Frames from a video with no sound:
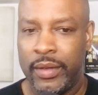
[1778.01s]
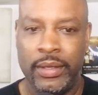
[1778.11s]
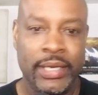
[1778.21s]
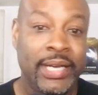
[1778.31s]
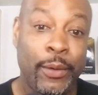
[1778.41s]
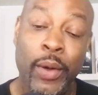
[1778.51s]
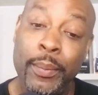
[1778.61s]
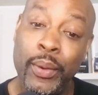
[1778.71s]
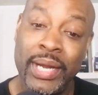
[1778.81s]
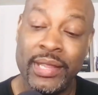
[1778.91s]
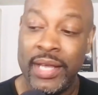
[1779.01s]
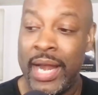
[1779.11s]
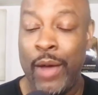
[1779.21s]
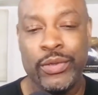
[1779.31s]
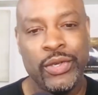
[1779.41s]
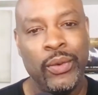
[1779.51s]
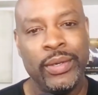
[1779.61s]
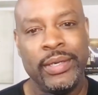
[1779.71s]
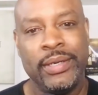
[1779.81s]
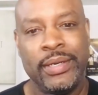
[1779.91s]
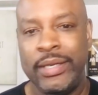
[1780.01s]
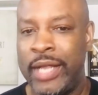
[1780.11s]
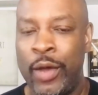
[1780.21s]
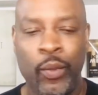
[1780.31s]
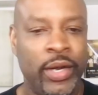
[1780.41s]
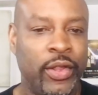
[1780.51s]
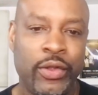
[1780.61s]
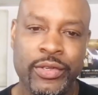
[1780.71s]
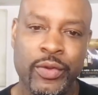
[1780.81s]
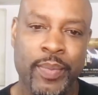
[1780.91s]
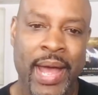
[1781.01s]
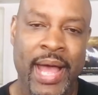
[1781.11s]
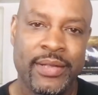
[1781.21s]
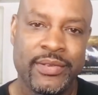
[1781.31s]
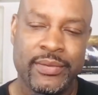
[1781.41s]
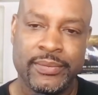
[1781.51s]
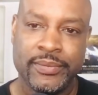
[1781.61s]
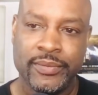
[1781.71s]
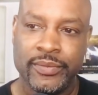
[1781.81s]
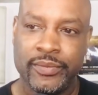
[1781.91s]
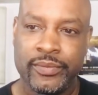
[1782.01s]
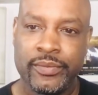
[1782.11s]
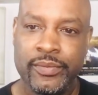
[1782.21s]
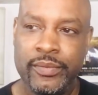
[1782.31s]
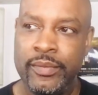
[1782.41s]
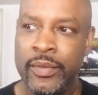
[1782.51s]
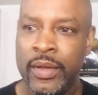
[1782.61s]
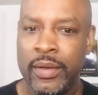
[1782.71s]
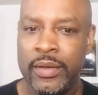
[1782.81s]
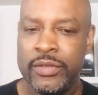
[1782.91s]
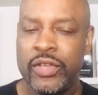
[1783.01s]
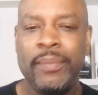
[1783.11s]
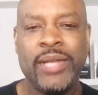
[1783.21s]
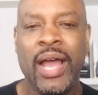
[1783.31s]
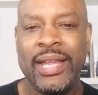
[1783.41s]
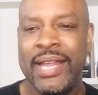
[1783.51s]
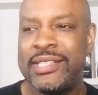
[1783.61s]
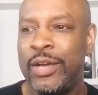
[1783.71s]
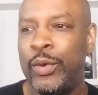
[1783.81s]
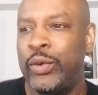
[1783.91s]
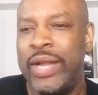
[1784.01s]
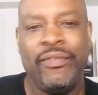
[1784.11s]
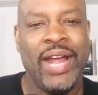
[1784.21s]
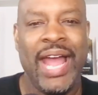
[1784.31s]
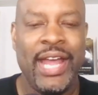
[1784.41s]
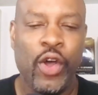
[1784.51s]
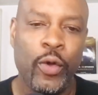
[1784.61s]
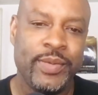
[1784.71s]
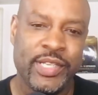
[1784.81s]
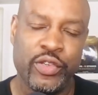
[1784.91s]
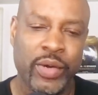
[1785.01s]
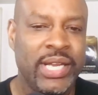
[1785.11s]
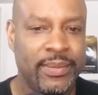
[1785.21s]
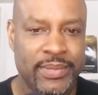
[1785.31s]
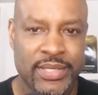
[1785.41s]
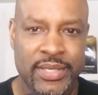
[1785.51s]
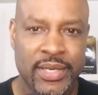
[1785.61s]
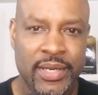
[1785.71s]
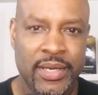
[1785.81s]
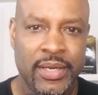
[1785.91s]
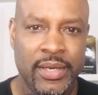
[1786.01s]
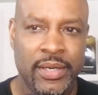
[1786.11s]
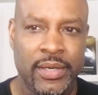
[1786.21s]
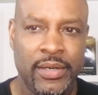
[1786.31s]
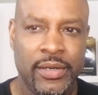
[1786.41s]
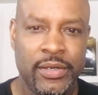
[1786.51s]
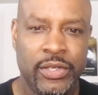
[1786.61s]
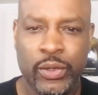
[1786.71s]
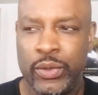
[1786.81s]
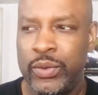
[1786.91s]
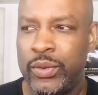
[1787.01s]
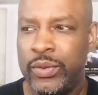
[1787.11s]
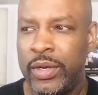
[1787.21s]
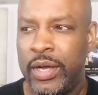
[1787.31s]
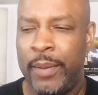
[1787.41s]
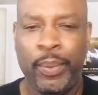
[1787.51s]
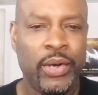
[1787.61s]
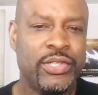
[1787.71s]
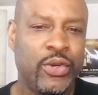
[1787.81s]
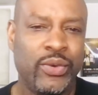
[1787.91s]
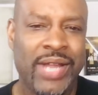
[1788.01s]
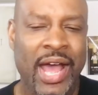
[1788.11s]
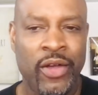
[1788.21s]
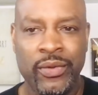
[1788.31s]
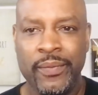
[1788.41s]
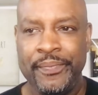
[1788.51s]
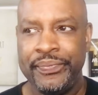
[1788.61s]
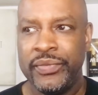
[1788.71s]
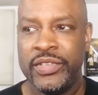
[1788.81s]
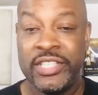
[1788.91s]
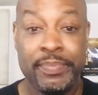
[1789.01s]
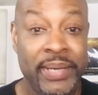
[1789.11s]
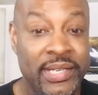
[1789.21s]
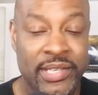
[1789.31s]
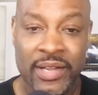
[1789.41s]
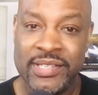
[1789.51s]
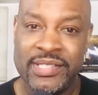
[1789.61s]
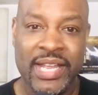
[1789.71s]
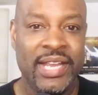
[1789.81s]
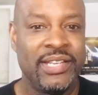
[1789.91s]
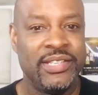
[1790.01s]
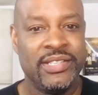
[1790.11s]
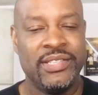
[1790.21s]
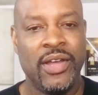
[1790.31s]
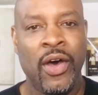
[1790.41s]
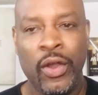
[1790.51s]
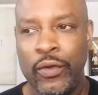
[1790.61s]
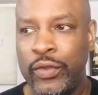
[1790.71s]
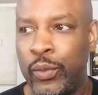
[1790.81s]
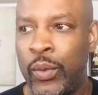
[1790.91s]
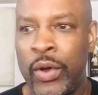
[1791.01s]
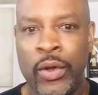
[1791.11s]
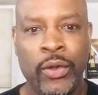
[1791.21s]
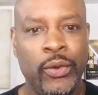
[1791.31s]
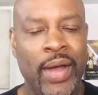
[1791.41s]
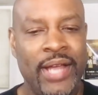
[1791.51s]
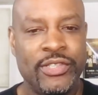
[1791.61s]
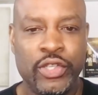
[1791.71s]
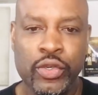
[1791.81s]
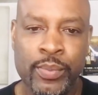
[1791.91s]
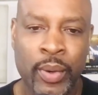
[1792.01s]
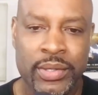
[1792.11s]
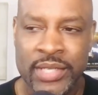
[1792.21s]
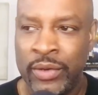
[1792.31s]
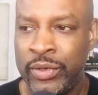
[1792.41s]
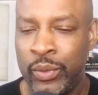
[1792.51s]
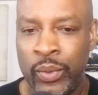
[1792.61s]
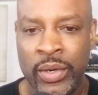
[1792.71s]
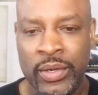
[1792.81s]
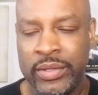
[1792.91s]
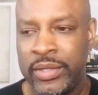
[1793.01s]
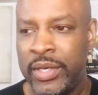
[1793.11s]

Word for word: And at one point, I thought I was going down one of those two paths. So I'm talking as someone who never had hopes and dreams to a person who now speaks on stages all over the world, who has two books out in the world,